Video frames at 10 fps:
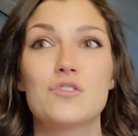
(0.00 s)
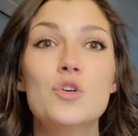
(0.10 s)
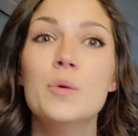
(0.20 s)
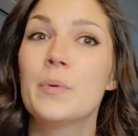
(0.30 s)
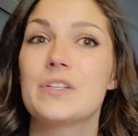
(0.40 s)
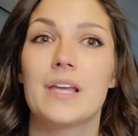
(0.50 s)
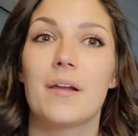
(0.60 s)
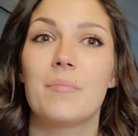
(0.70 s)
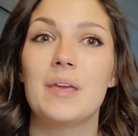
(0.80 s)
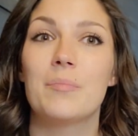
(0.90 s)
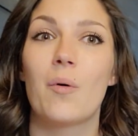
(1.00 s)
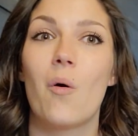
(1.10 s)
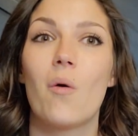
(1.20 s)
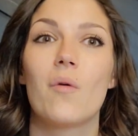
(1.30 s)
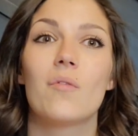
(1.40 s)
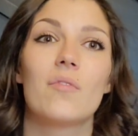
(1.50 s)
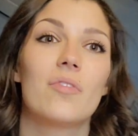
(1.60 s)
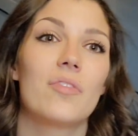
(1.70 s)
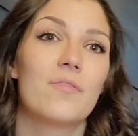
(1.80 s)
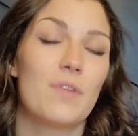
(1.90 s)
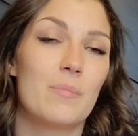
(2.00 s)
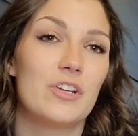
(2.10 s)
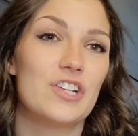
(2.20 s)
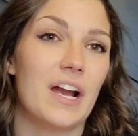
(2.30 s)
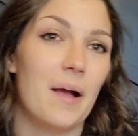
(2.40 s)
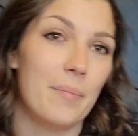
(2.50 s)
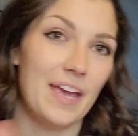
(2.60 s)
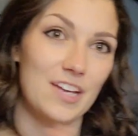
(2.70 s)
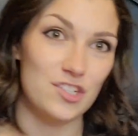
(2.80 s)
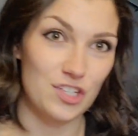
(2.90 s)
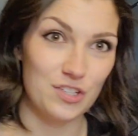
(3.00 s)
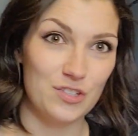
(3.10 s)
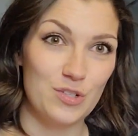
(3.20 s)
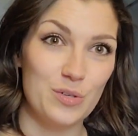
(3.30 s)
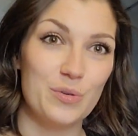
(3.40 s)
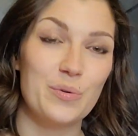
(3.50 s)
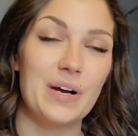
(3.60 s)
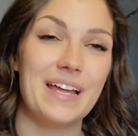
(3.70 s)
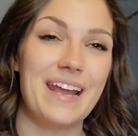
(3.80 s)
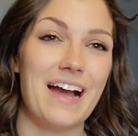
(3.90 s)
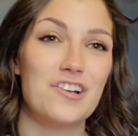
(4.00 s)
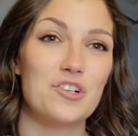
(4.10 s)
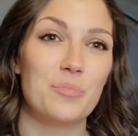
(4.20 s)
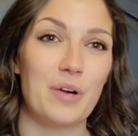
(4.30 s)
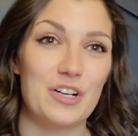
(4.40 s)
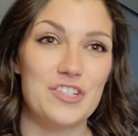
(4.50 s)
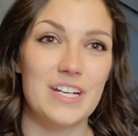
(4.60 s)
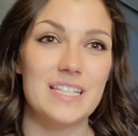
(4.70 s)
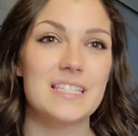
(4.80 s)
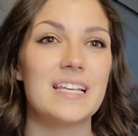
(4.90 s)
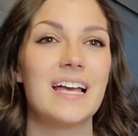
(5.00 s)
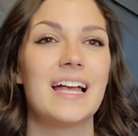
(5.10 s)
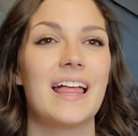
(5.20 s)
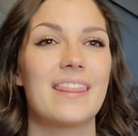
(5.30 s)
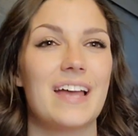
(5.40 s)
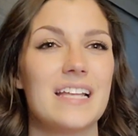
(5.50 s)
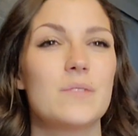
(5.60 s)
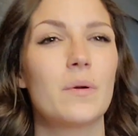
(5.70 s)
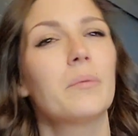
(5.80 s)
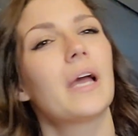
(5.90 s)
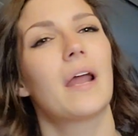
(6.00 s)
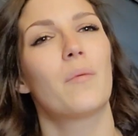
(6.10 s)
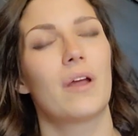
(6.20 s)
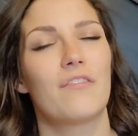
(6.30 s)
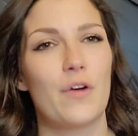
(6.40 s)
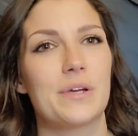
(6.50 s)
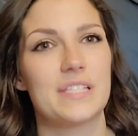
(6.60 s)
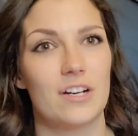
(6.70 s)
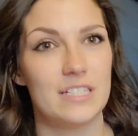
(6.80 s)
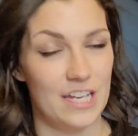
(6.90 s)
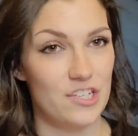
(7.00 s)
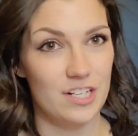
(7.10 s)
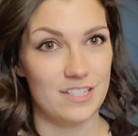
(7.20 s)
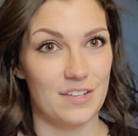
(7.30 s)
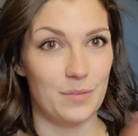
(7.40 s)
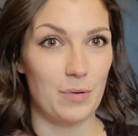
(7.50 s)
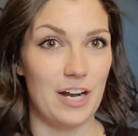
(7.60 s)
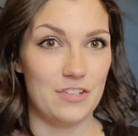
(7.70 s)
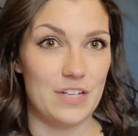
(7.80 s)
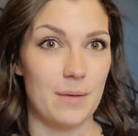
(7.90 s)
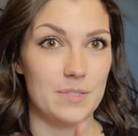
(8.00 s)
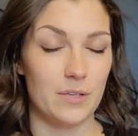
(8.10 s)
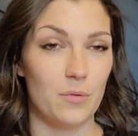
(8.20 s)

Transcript: 2% of people from your checkout page to an actual purchase, that's where we kind of want to focus our attention, is on the prior steps.